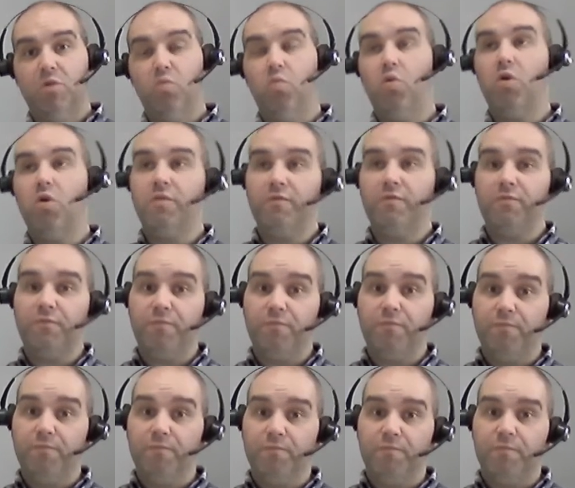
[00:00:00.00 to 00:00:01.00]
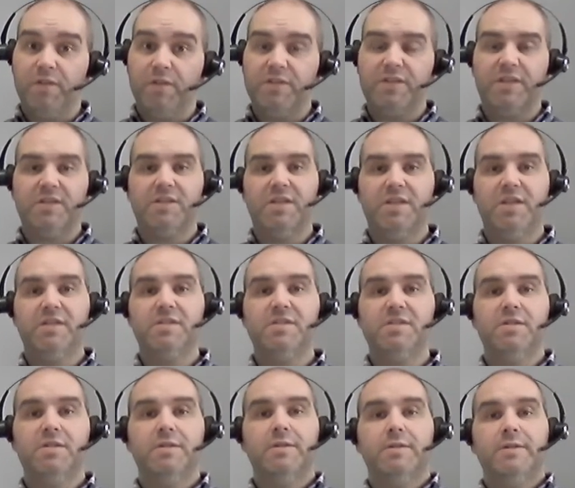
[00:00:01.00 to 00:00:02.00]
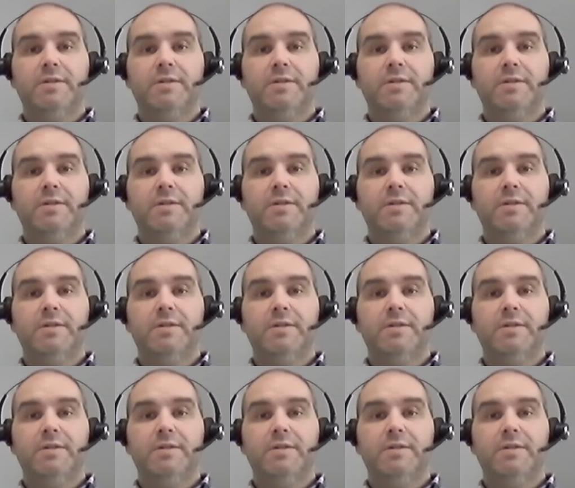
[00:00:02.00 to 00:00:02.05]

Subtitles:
what physics is,